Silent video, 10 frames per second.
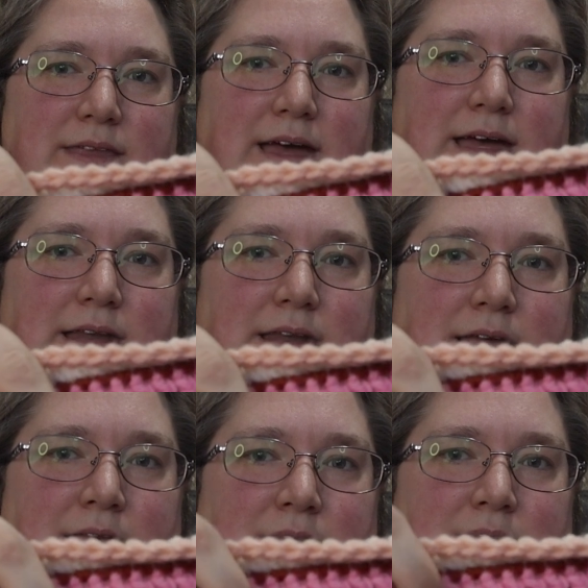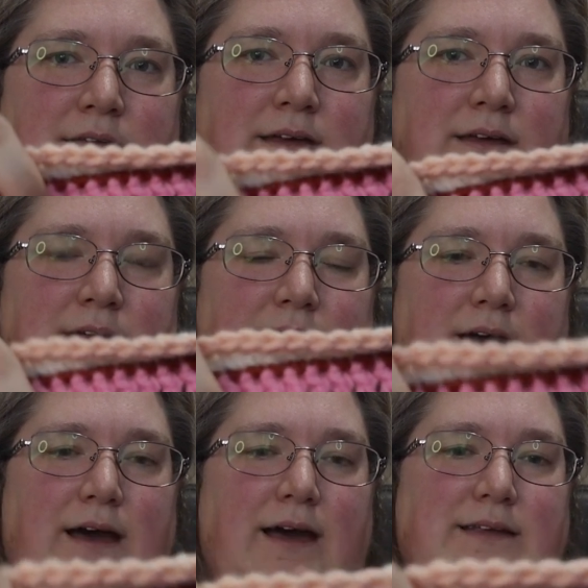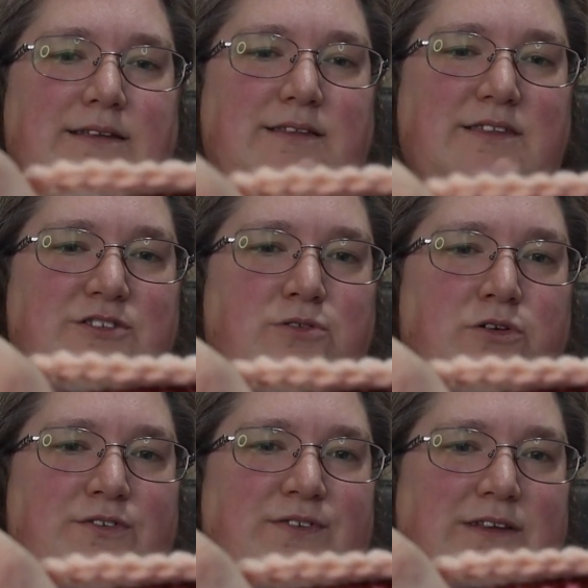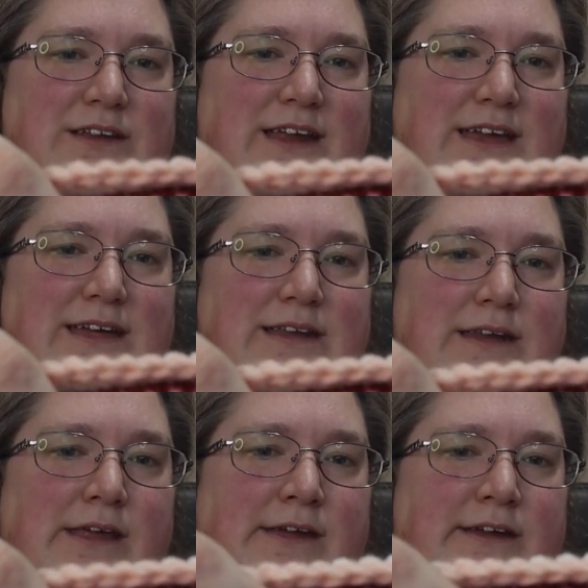then I did this row to fill it in.